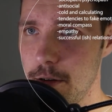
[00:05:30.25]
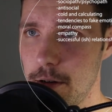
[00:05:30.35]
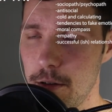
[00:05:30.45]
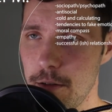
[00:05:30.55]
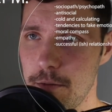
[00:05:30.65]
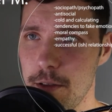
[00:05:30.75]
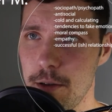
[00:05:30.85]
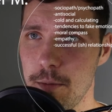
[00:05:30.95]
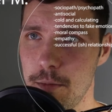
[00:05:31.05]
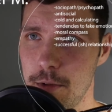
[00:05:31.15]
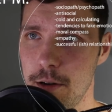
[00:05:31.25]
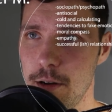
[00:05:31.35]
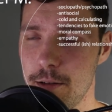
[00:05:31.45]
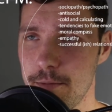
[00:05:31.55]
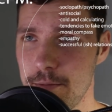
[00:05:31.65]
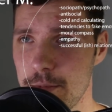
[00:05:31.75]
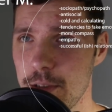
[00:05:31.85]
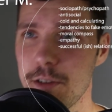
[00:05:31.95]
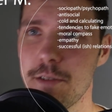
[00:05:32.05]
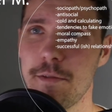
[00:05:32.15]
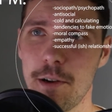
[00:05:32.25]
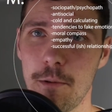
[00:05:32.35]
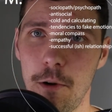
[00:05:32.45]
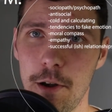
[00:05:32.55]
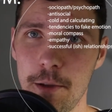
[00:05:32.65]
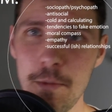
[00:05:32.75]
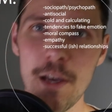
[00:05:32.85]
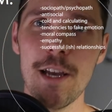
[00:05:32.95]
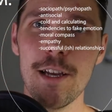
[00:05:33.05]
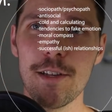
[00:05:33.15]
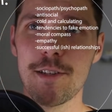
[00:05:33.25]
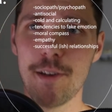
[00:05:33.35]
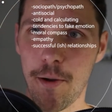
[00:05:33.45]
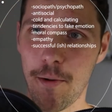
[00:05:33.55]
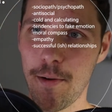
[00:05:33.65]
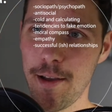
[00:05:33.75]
all of them, here's your fair warning. So